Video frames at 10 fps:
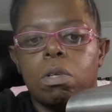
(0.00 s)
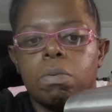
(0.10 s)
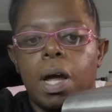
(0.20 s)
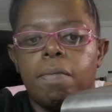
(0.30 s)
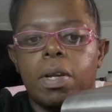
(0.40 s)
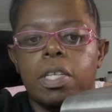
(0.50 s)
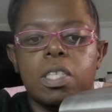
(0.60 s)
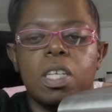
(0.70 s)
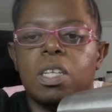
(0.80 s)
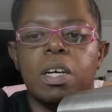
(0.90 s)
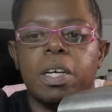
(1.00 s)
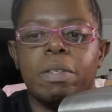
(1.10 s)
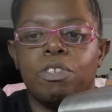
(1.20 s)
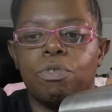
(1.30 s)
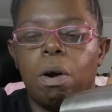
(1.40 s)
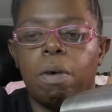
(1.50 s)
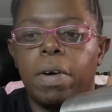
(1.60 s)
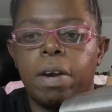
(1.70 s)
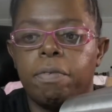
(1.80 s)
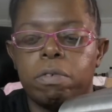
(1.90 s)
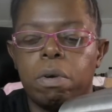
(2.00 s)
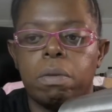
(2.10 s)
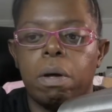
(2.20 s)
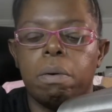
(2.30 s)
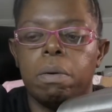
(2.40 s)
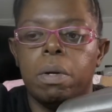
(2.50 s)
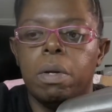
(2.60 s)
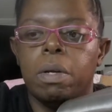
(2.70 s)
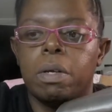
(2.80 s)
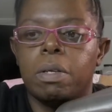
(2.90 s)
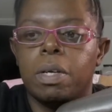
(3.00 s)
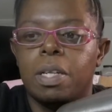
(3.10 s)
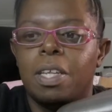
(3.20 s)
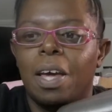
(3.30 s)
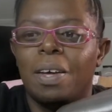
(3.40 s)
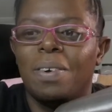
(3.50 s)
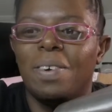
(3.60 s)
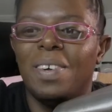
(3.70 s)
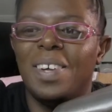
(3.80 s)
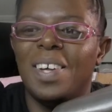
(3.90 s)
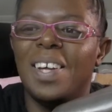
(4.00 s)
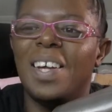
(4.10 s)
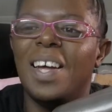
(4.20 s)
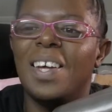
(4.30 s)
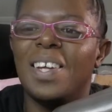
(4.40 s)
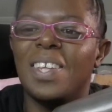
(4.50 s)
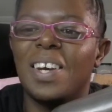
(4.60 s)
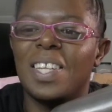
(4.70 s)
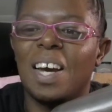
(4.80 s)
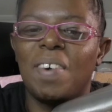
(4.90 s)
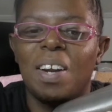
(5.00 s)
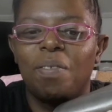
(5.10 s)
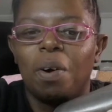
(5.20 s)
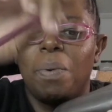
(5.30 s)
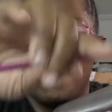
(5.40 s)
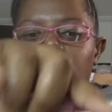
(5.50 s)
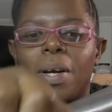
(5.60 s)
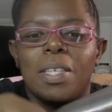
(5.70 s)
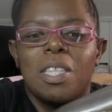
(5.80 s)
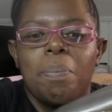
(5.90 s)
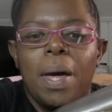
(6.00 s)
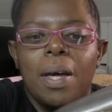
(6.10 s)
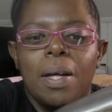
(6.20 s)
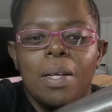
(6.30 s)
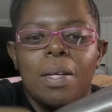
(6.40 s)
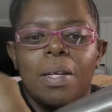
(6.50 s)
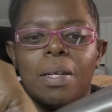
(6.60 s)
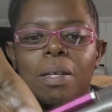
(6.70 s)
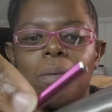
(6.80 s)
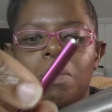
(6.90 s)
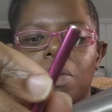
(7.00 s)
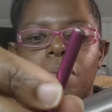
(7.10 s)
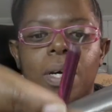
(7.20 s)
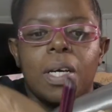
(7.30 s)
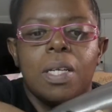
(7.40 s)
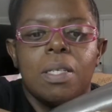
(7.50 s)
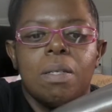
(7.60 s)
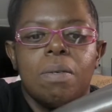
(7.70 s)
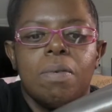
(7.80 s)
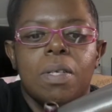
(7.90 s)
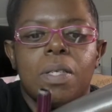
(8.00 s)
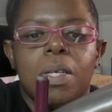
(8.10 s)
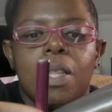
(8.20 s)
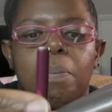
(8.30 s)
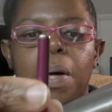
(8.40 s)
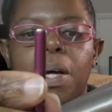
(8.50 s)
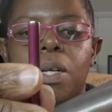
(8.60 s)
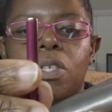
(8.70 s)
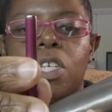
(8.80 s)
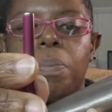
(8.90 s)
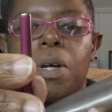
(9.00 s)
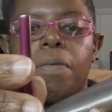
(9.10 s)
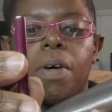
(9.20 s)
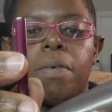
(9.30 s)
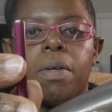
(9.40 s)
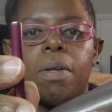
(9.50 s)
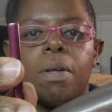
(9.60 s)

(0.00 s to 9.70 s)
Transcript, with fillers: That's what happened. This is a Dunkin' straw I've had for so long. You can tell. You can tell I've had it for a while because the paint. Oops, if I can get it, you can see the paint is chipping off of it.